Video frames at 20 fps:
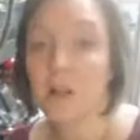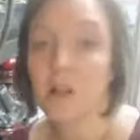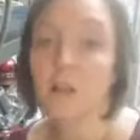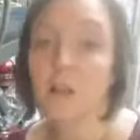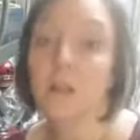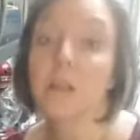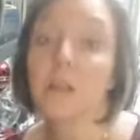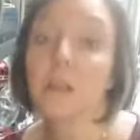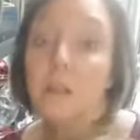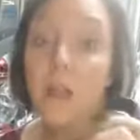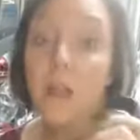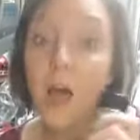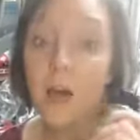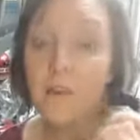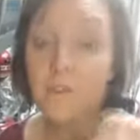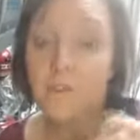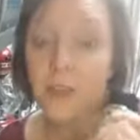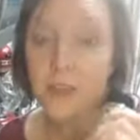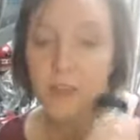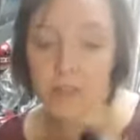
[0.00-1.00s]

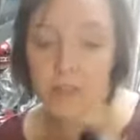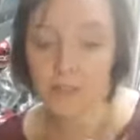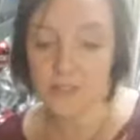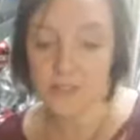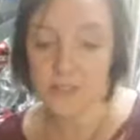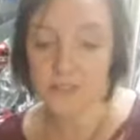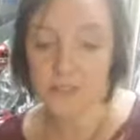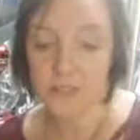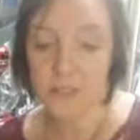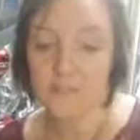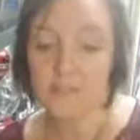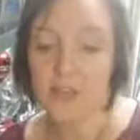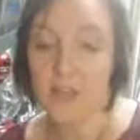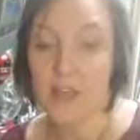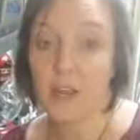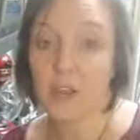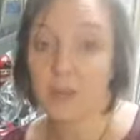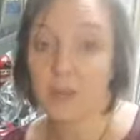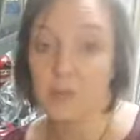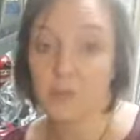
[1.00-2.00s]
Love this stuff. I
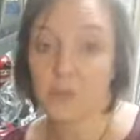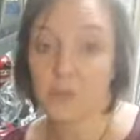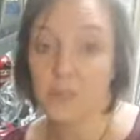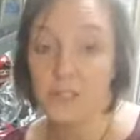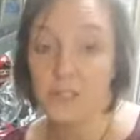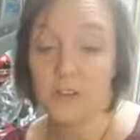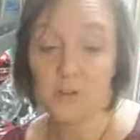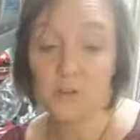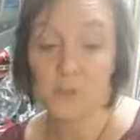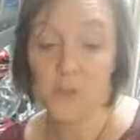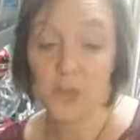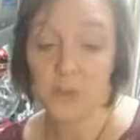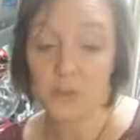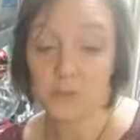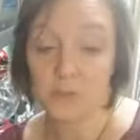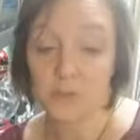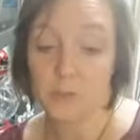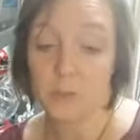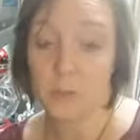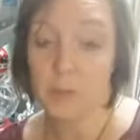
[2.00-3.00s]
go through several
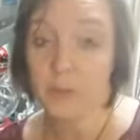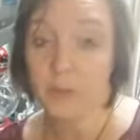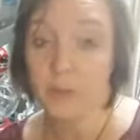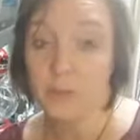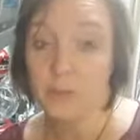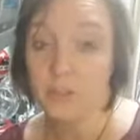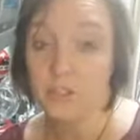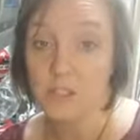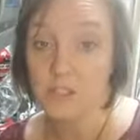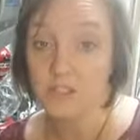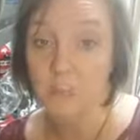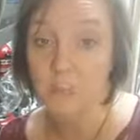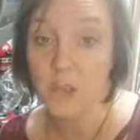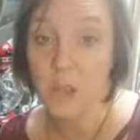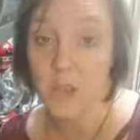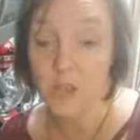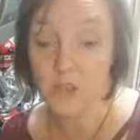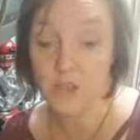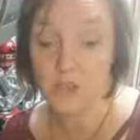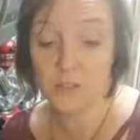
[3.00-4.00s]
bottles a month just
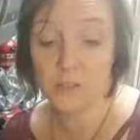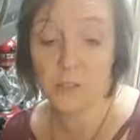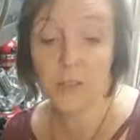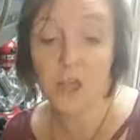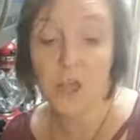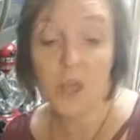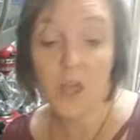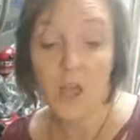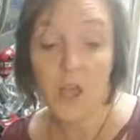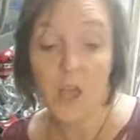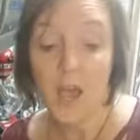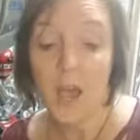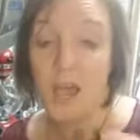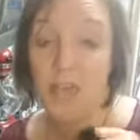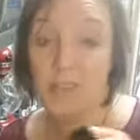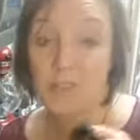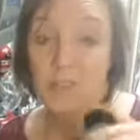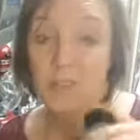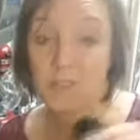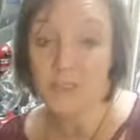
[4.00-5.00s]
because I
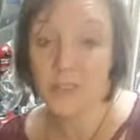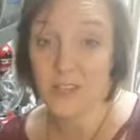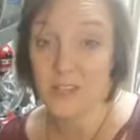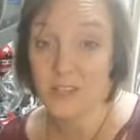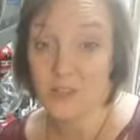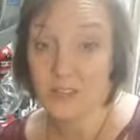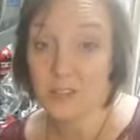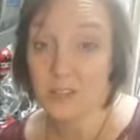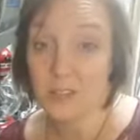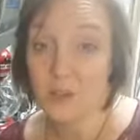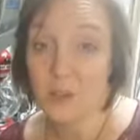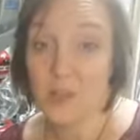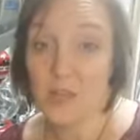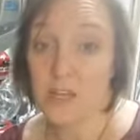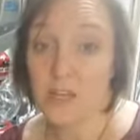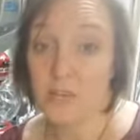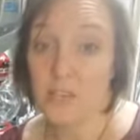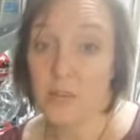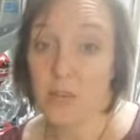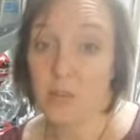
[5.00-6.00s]
use this
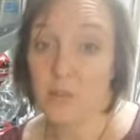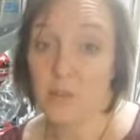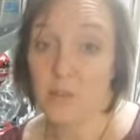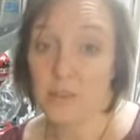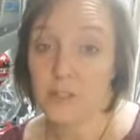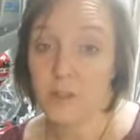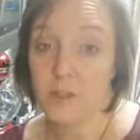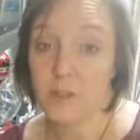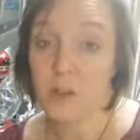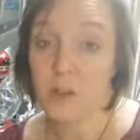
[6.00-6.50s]
anytime a recipe